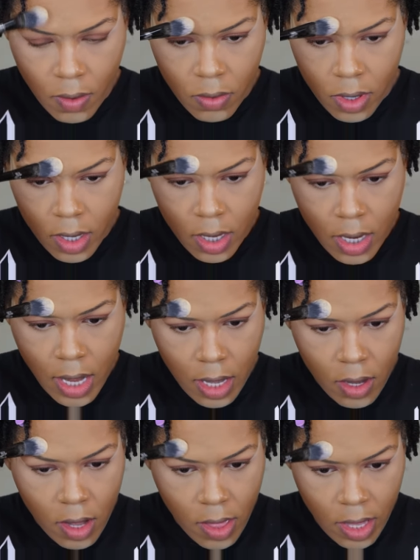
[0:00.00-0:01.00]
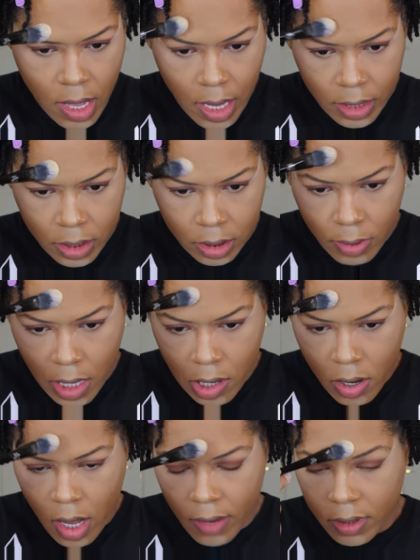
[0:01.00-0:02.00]
we're gonna knock all the excess
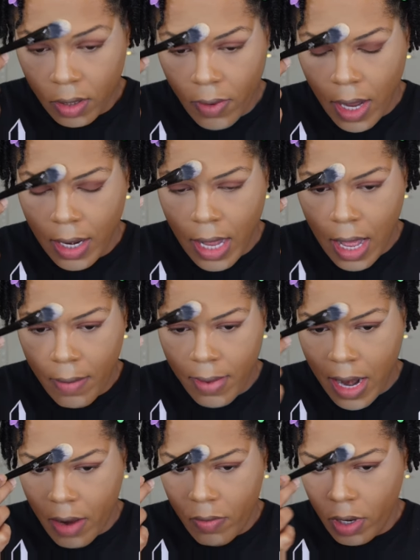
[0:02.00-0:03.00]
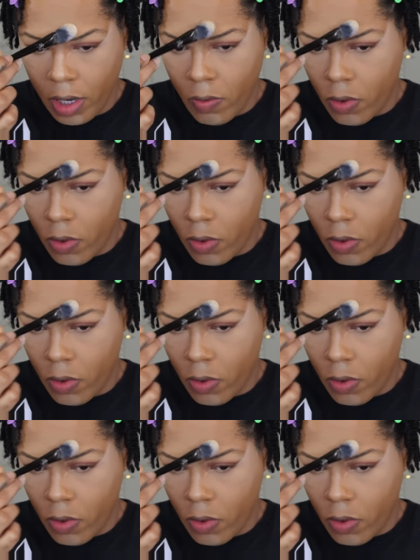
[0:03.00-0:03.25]
powder off so right now I'm not really